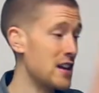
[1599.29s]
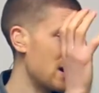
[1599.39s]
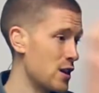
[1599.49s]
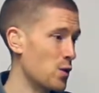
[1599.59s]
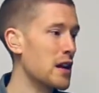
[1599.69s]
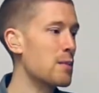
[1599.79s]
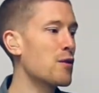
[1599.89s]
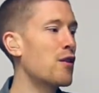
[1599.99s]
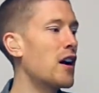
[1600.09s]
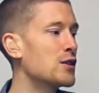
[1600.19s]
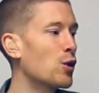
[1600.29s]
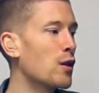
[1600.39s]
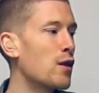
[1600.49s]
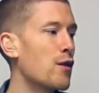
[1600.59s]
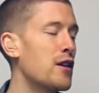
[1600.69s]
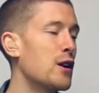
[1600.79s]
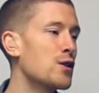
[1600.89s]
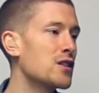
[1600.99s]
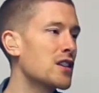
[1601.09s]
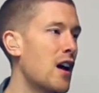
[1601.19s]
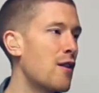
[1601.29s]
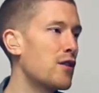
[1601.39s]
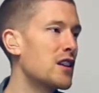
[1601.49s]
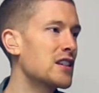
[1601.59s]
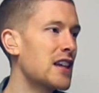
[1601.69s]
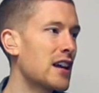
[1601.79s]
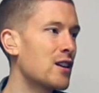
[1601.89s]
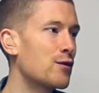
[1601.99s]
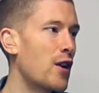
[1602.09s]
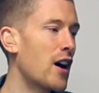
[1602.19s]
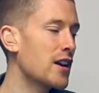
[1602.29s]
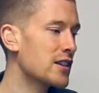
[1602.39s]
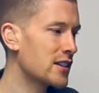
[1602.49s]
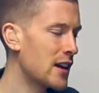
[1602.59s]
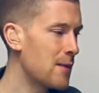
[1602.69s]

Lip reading: You want to improvise all of the fills for the second verse.